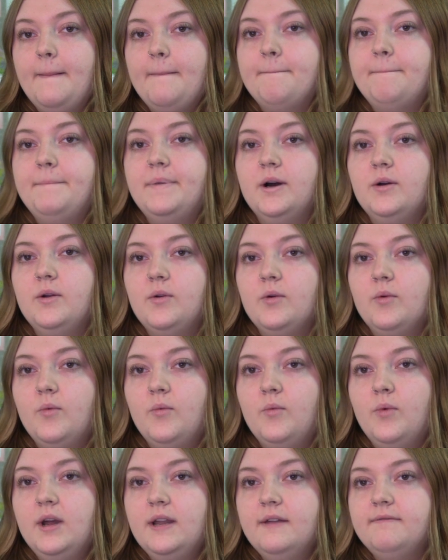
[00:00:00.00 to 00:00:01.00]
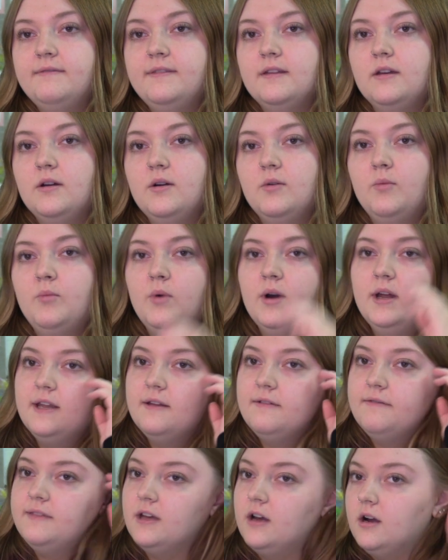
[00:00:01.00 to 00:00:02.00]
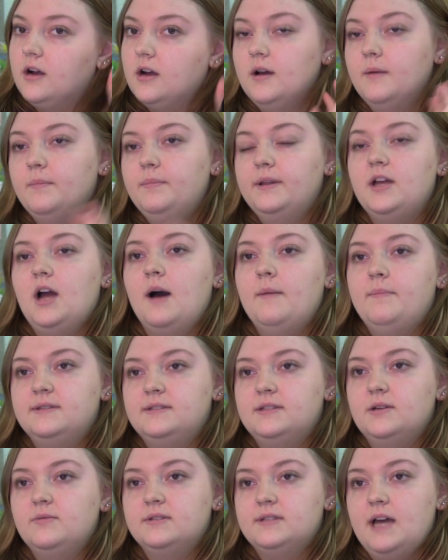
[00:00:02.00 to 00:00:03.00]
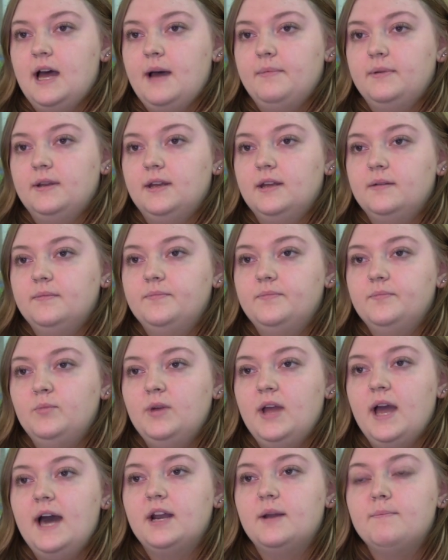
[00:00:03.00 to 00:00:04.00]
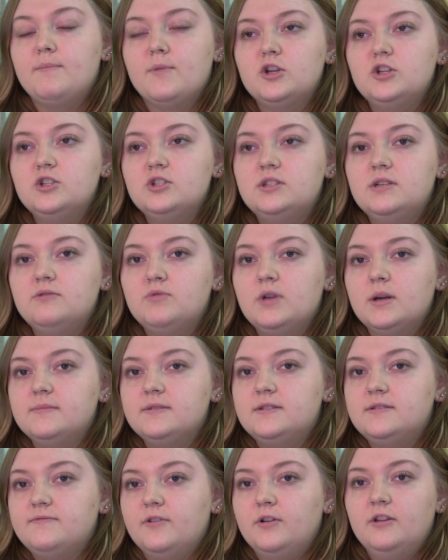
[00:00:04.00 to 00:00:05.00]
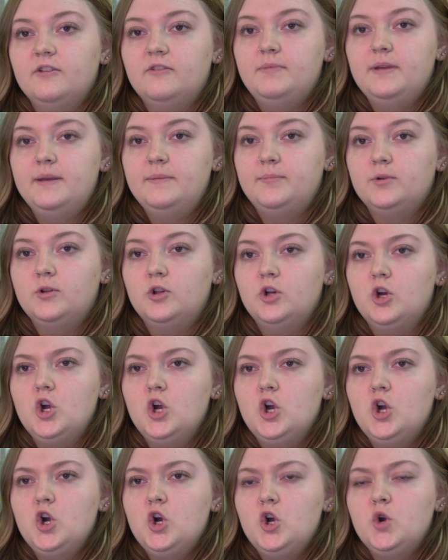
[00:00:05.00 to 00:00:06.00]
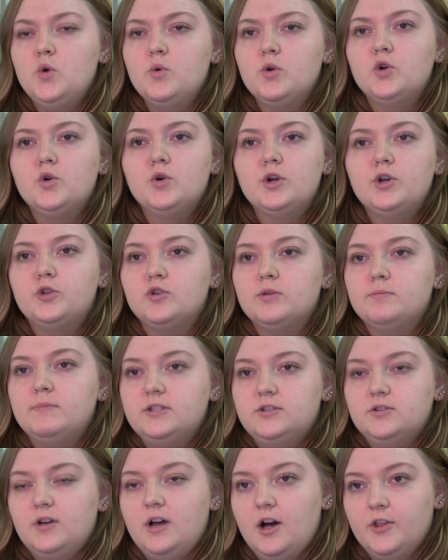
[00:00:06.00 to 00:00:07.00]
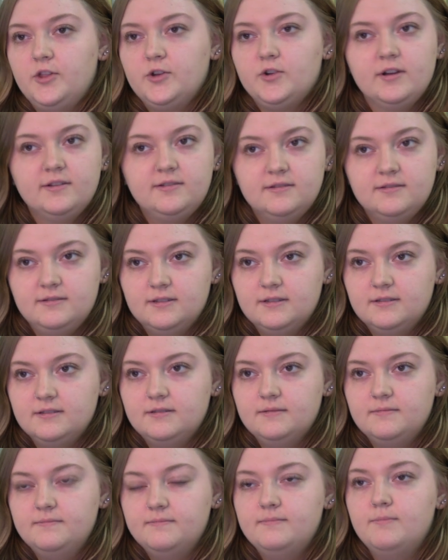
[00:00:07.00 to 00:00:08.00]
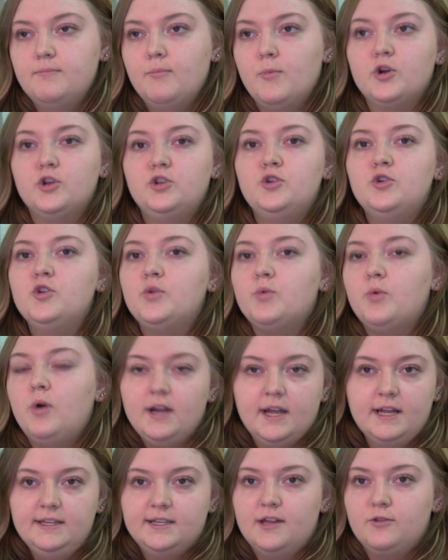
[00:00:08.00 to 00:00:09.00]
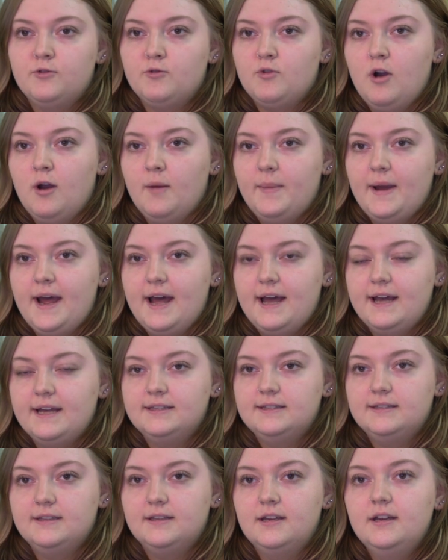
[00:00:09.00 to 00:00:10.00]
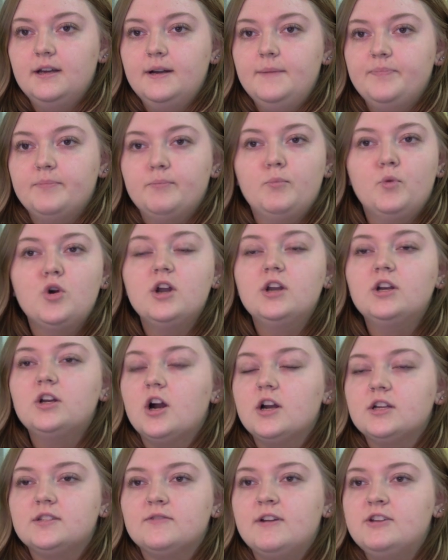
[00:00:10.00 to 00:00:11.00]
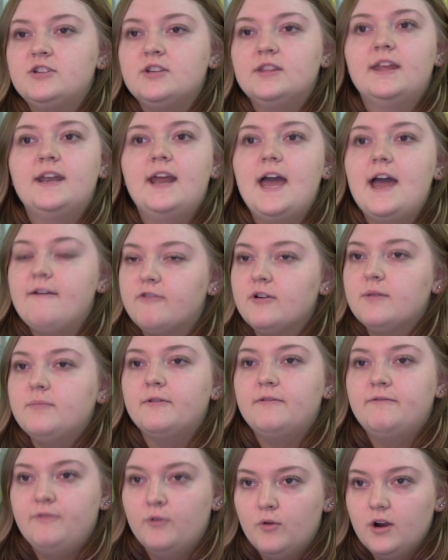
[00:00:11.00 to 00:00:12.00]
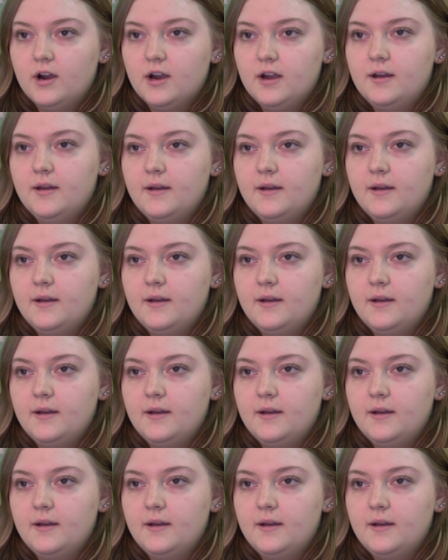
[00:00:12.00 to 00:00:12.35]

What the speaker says: But what if the complete opposite was happening? We had emergency rooms full of people who were going through mental health crises, more youth walking down the wrong path, more incarceration than ever before,